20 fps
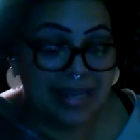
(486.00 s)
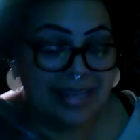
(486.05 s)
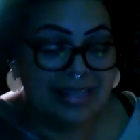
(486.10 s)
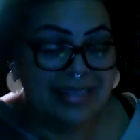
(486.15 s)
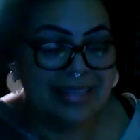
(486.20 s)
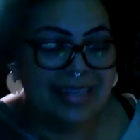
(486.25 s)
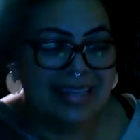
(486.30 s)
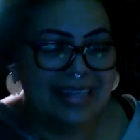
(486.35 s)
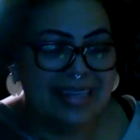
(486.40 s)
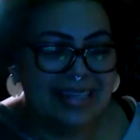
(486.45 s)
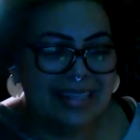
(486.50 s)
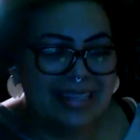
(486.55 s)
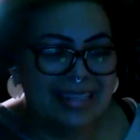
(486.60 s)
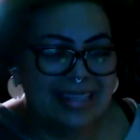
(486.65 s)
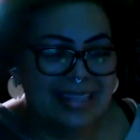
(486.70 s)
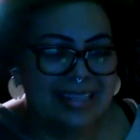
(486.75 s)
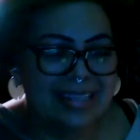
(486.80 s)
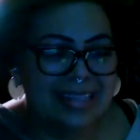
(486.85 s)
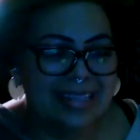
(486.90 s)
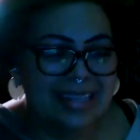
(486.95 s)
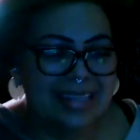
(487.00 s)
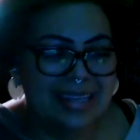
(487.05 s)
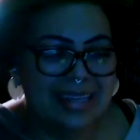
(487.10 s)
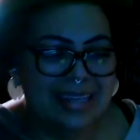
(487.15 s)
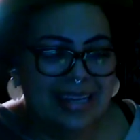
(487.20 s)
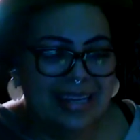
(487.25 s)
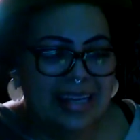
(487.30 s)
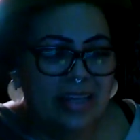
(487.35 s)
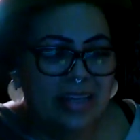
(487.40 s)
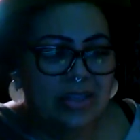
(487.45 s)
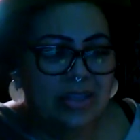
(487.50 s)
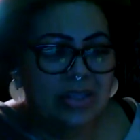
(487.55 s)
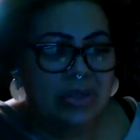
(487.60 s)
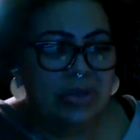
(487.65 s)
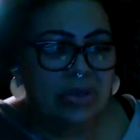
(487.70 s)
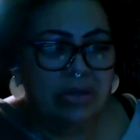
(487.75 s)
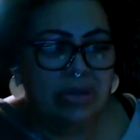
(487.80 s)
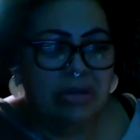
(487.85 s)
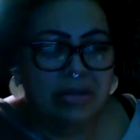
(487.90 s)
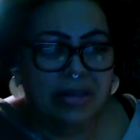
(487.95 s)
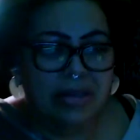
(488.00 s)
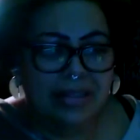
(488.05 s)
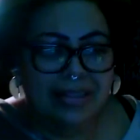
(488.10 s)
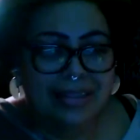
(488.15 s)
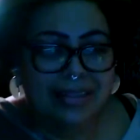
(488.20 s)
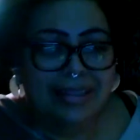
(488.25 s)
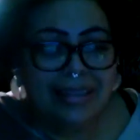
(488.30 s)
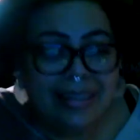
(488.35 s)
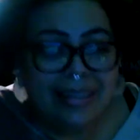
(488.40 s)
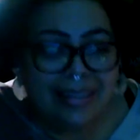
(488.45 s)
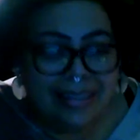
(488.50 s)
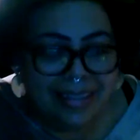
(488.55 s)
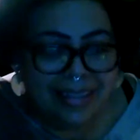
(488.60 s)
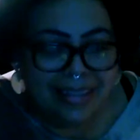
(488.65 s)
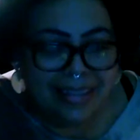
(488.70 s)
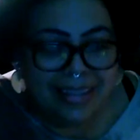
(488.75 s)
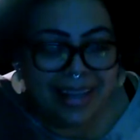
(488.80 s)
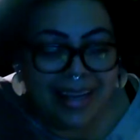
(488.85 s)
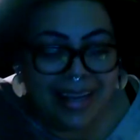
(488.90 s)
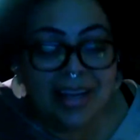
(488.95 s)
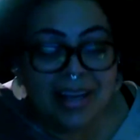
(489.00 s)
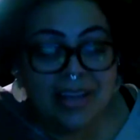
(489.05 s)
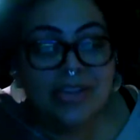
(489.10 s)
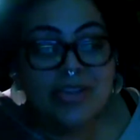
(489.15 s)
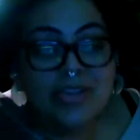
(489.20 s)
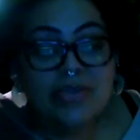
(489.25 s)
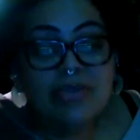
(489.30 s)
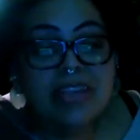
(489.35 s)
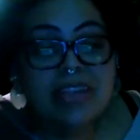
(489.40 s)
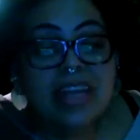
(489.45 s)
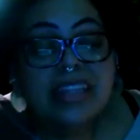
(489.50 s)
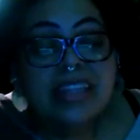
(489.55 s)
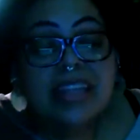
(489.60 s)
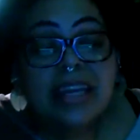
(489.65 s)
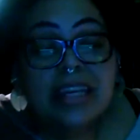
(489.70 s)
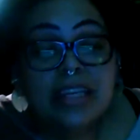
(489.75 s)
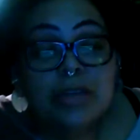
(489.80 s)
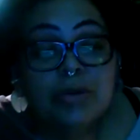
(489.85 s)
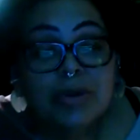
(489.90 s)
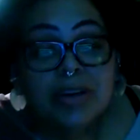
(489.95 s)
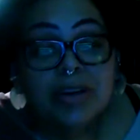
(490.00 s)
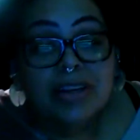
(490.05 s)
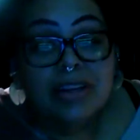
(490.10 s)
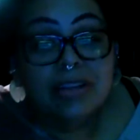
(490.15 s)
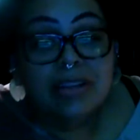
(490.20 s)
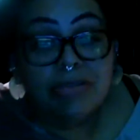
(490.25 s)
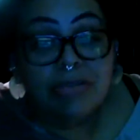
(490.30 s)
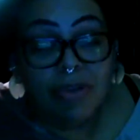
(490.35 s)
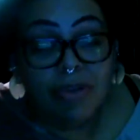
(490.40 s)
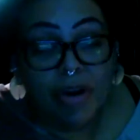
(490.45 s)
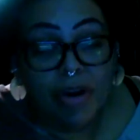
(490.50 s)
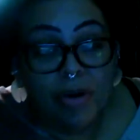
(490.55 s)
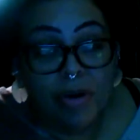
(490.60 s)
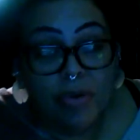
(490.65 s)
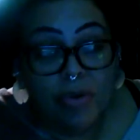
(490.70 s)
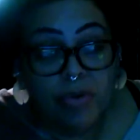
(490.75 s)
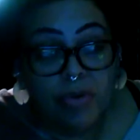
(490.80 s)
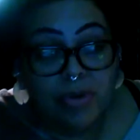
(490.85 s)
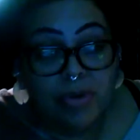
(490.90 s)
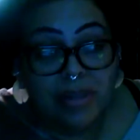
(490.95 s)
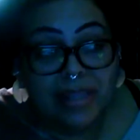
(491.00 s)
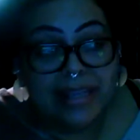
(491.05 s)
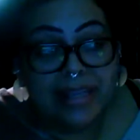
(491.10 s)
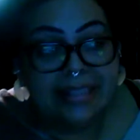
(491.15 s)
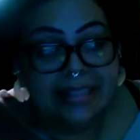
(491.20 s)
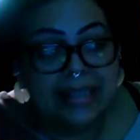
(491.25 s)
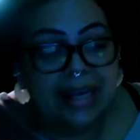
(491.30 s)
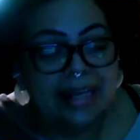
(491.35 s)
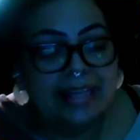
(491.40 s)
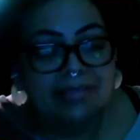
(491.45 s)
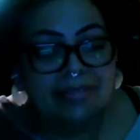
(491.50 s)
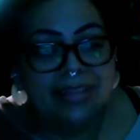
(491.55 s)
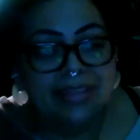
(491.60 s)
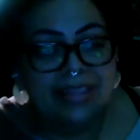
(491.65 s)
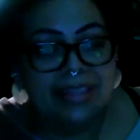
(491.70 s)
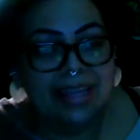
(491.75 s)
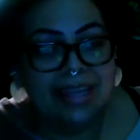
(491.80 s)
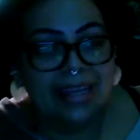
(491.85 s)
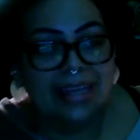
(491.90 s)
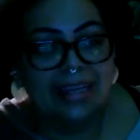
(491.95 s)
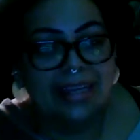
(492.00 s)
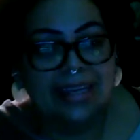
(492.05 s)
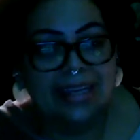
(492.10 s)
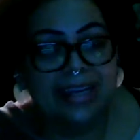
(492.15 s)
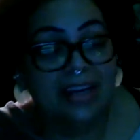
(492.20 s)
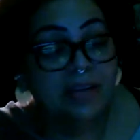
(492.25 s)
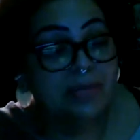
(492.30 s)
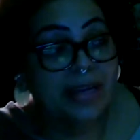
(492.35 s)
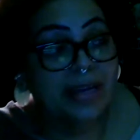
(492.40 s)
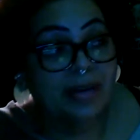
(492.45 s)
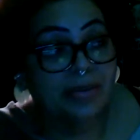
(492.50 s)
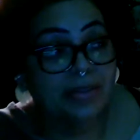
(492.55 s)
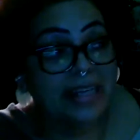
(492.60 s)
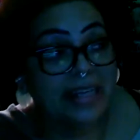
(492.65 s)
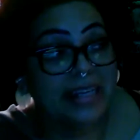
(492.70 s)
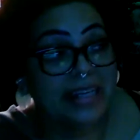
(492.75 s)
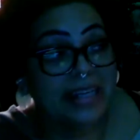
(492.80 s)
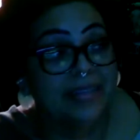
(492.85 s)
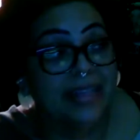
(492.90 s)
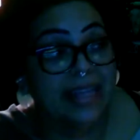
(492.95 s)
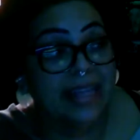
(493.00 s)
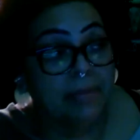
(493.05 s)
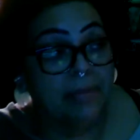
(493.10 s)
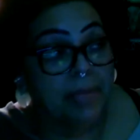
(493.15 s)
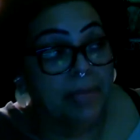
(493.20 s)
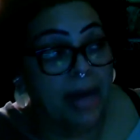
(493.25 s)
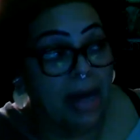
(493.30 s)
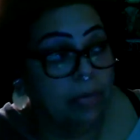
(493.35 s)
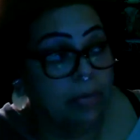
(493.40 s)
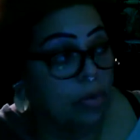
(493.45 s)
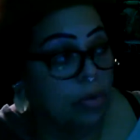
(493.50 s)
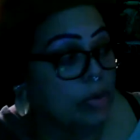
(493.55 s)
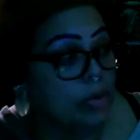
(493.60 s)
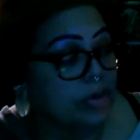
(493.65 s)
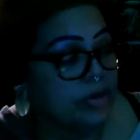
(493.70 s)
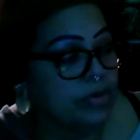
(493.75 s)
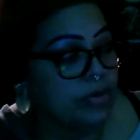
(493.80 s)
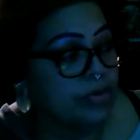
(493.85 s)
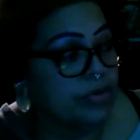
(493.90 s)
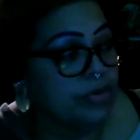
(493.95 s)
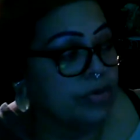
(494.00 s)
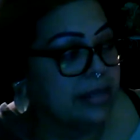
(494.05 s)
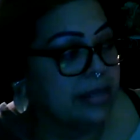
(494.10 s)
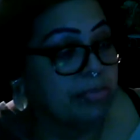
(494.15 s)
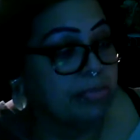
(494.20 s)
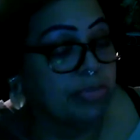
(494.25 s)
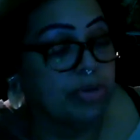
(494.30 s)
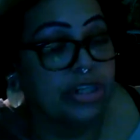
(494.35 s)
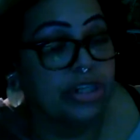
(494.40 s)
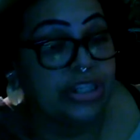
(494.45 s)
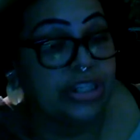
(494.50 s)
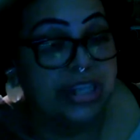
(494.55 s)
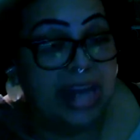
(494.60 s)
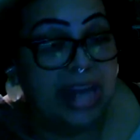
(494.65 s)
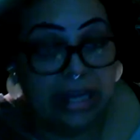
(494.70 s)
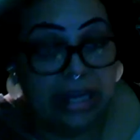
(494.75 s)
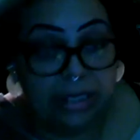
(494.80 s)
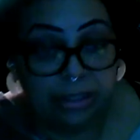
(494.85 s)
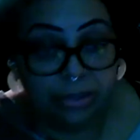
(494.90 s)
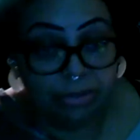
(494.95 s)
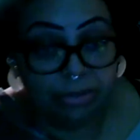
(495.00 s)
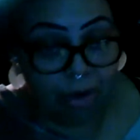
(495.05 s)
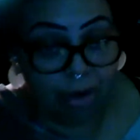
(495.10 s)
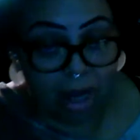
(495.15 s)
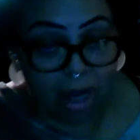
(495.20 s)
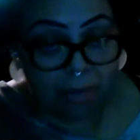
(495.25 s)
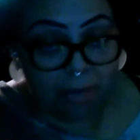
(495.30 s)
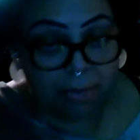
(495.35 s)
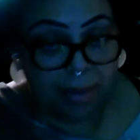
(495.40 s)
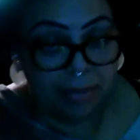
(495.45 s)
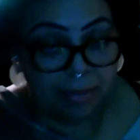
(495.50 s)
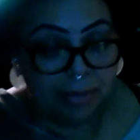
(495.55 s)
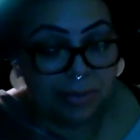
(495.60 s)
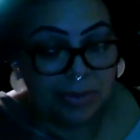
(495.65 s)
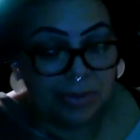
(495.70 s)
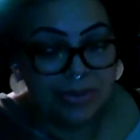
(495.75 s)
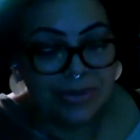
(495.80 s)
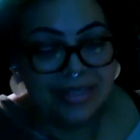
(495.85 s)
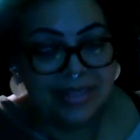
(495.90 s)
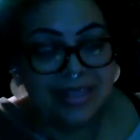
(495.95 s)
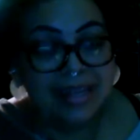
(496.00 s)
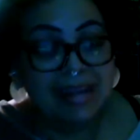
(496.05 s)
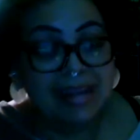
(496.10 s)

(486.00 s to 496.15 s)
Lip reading: it's like, so you thought that you were gonna throw like, not even like, hear me out, not even like a pebble, one of those like pretend rock pebbles